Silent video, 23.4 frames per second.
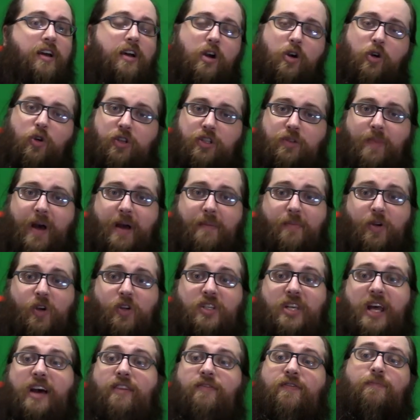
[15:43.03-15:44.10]
whose
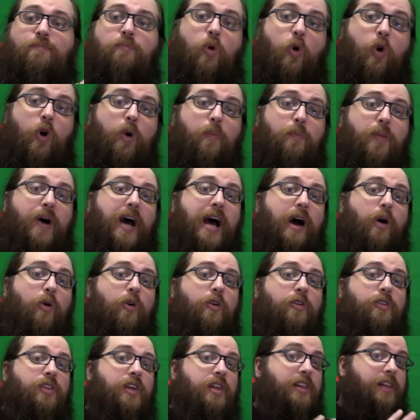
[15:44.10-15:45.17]
members have more
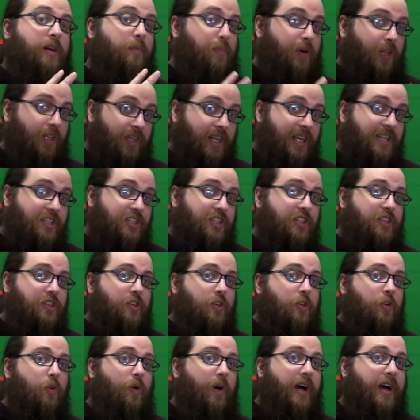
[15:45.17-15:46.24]
power than the police
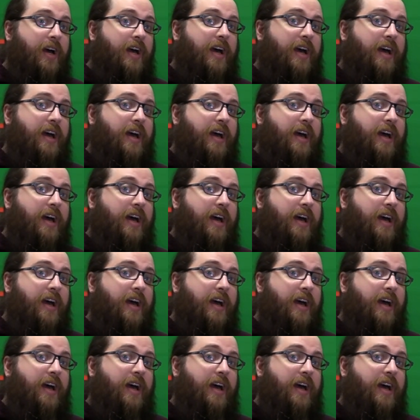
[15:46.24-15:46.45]
do,